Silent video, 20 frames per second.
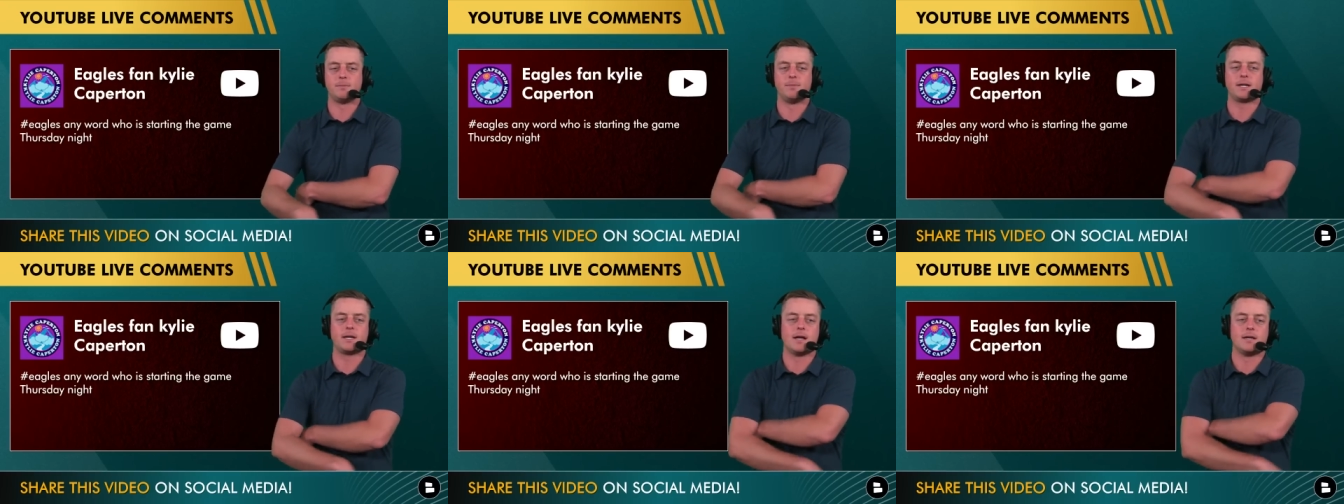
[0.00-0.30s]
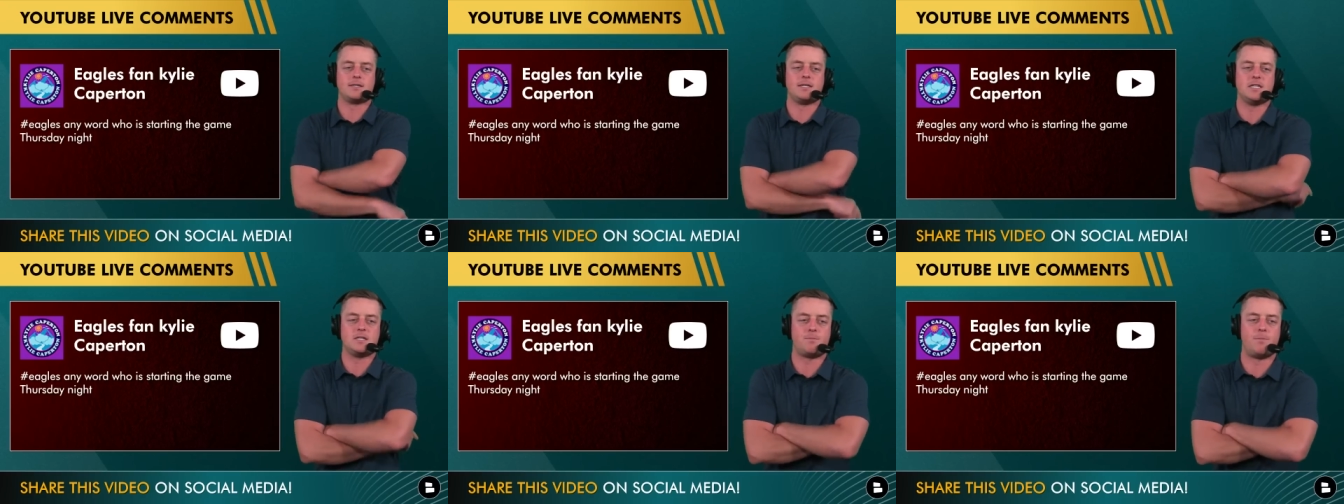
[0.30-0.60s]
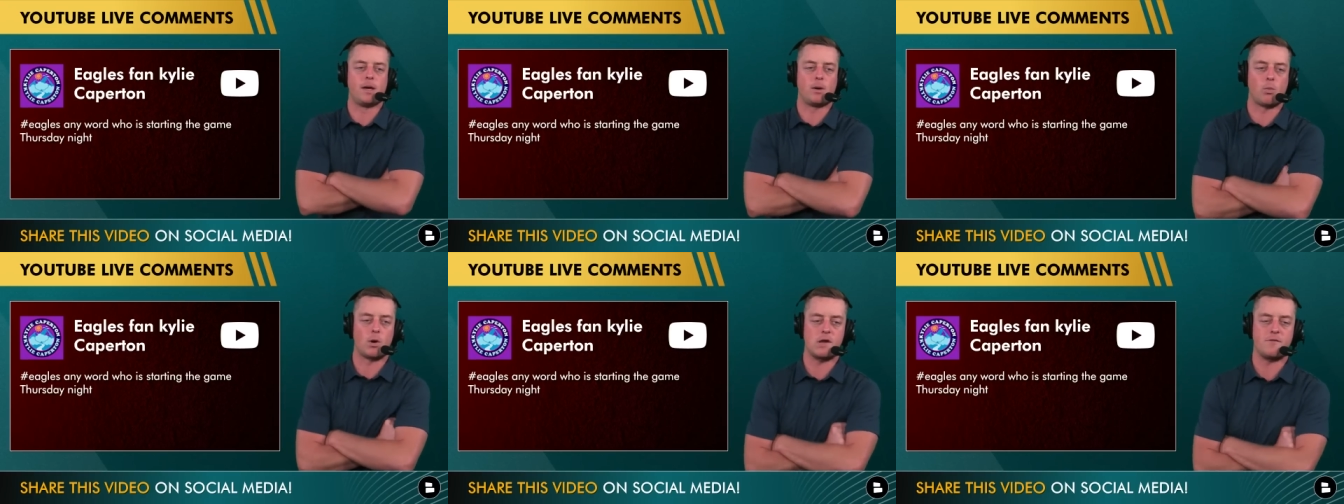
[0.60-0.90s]
because he's
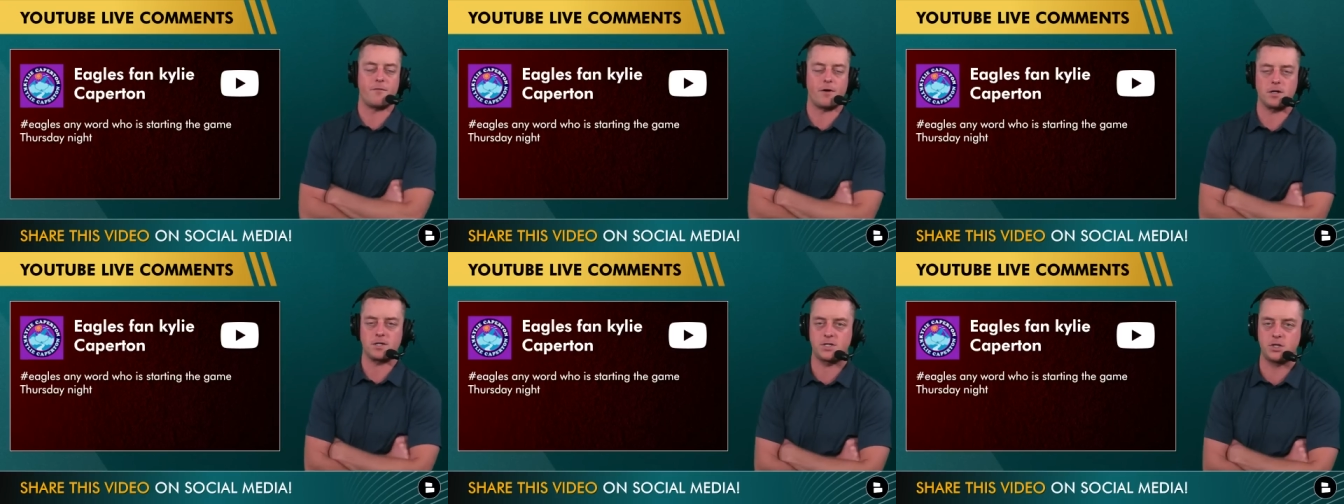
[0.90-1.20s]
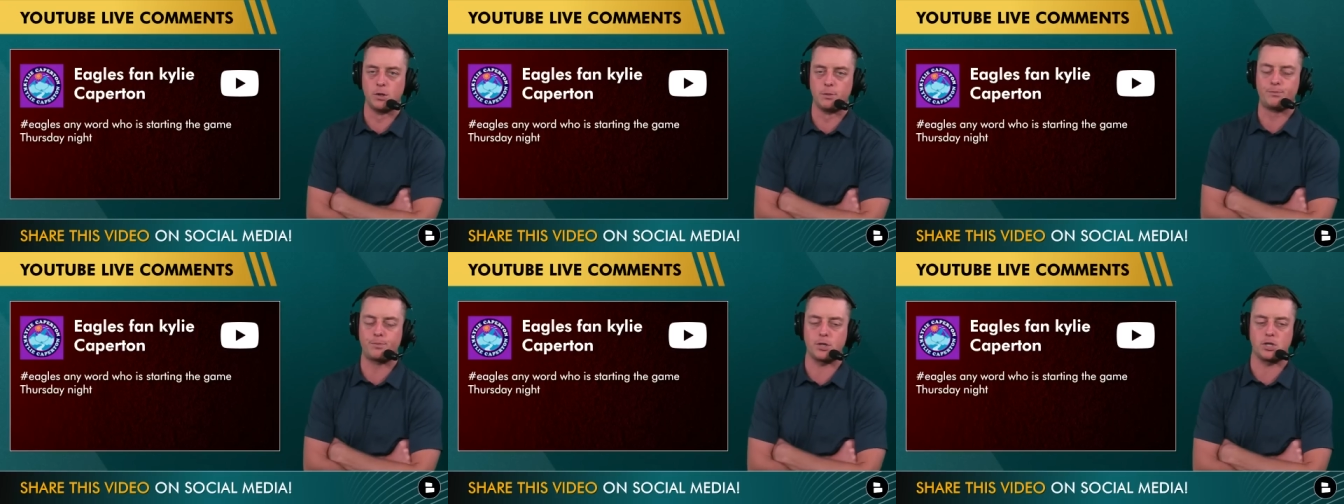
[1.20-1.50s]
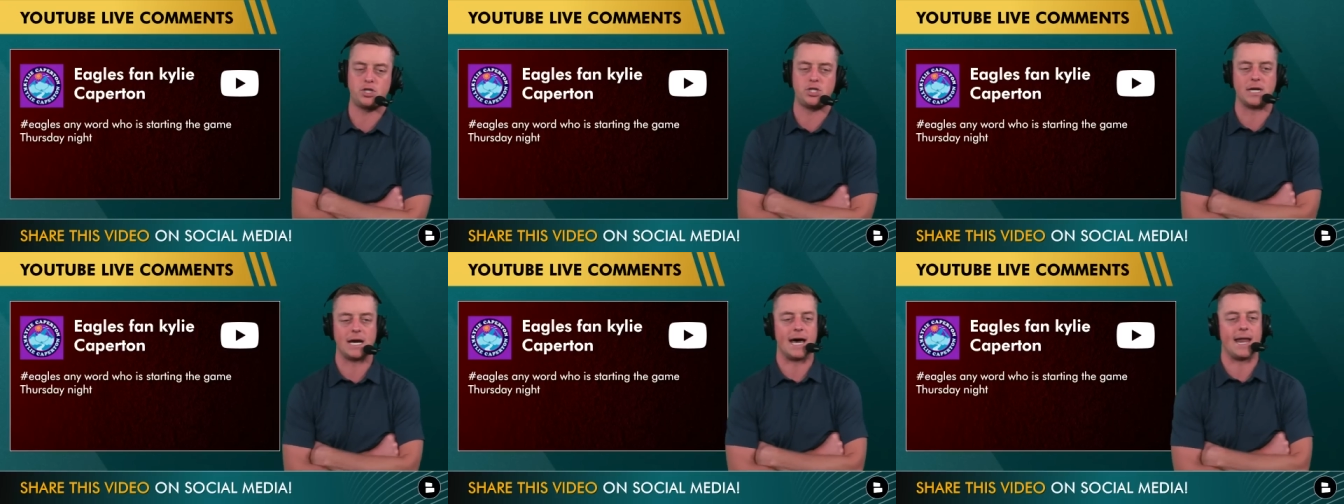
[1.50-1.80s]
been one of our Super
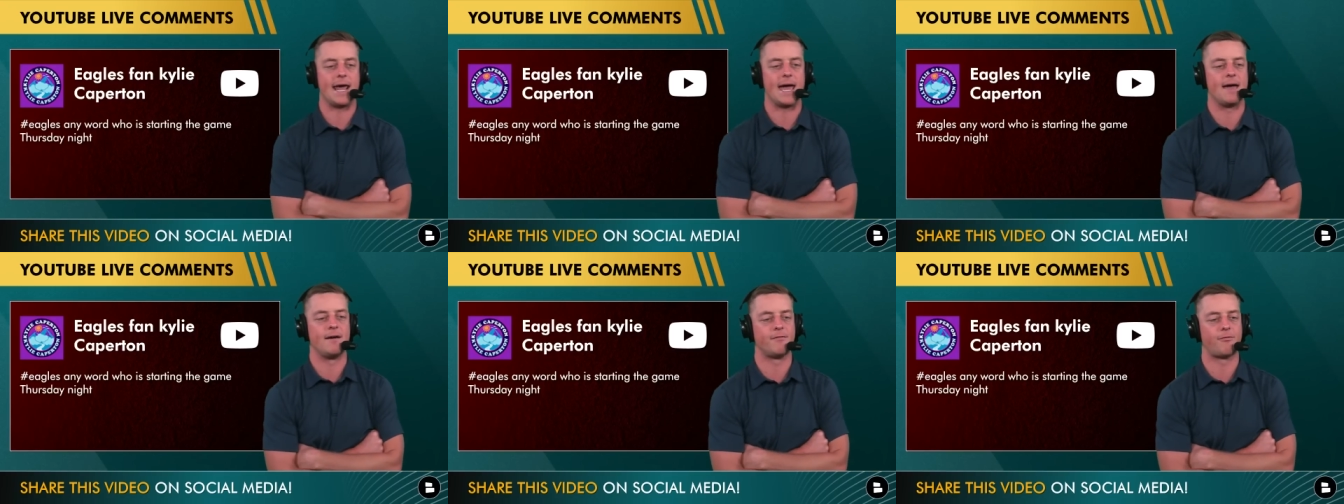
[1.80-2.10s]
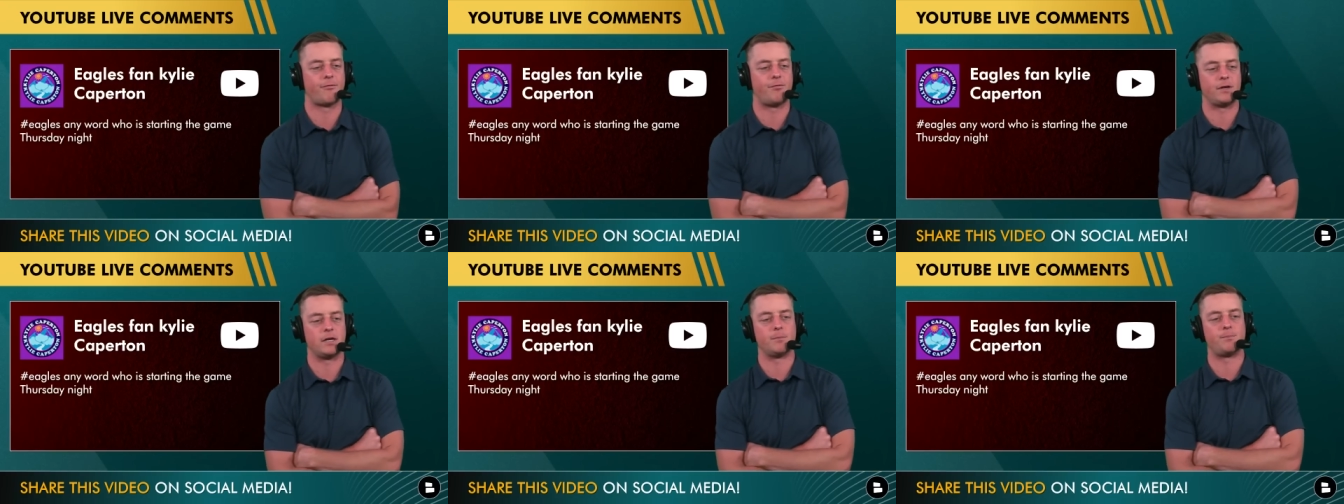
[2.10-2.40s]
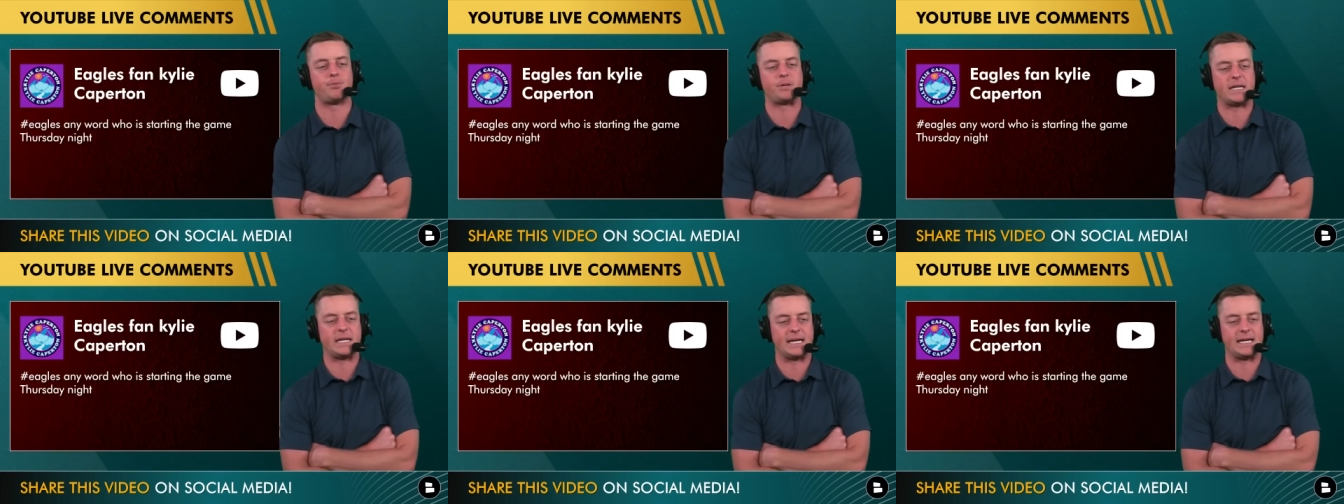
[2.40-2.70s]
Chat
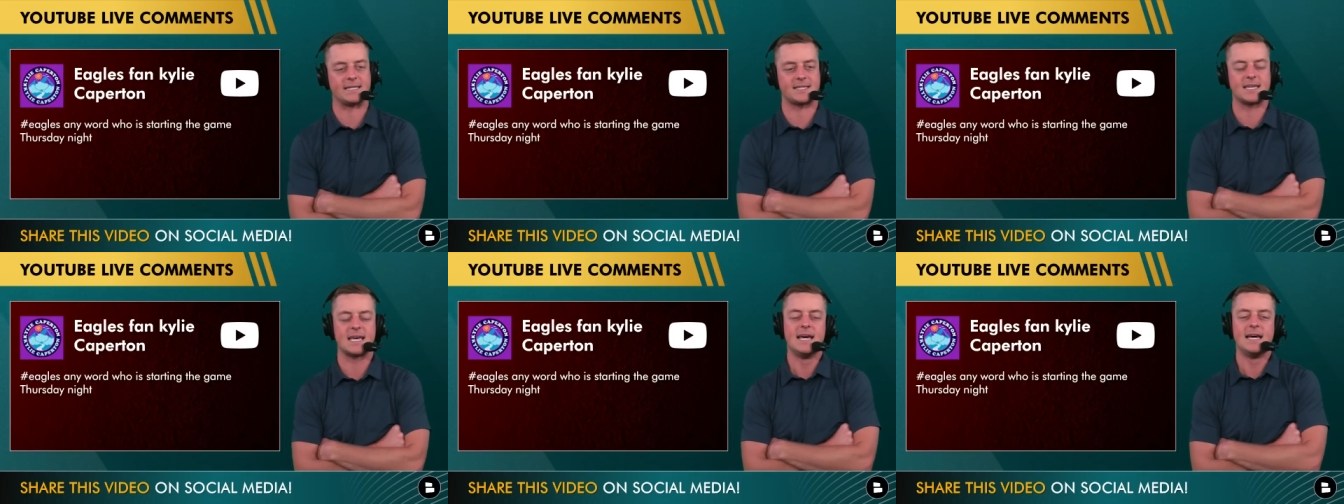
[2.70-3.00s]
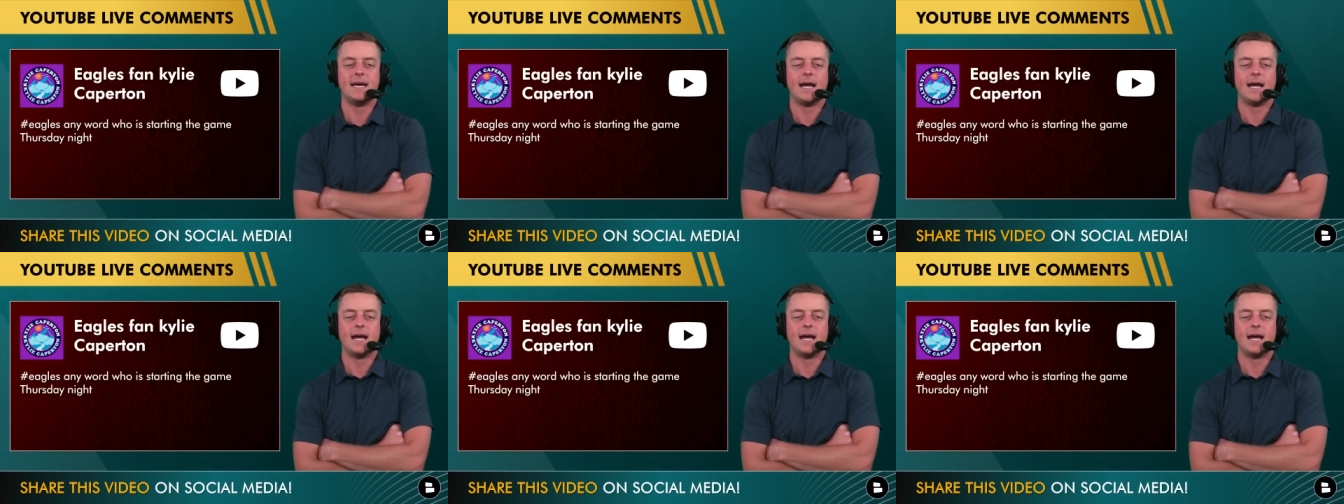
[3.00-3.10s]
MVPs.